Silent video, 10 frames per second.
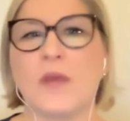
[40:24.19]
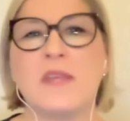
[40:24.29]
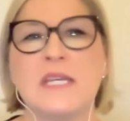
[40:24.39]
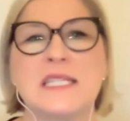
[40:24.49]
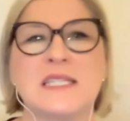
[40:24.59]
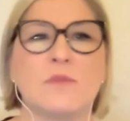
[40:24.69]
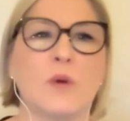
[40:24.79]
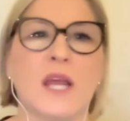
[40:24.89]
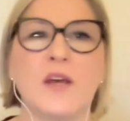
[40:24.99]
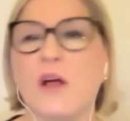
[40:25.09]
this, what
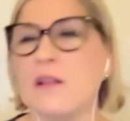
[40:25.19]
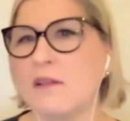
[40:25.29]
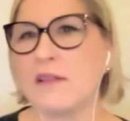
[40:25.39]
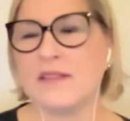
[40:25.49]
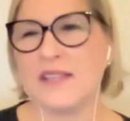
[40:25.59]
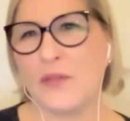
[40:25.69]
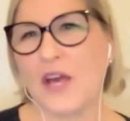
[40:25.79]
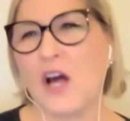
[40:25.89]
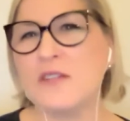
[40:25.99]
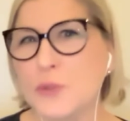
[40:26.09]
I call, the
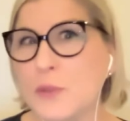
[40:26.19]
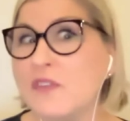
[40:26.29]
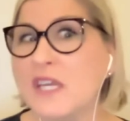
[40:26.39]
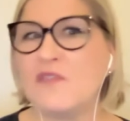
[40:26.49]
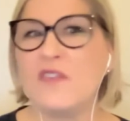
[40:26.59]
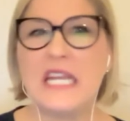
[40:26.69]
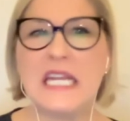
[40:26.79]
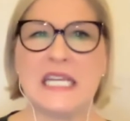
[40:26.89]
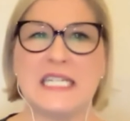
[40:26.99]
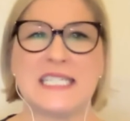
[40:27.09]
culture of
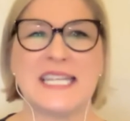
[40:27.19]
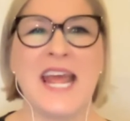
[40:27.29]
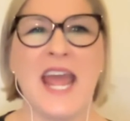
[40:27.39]
convenience.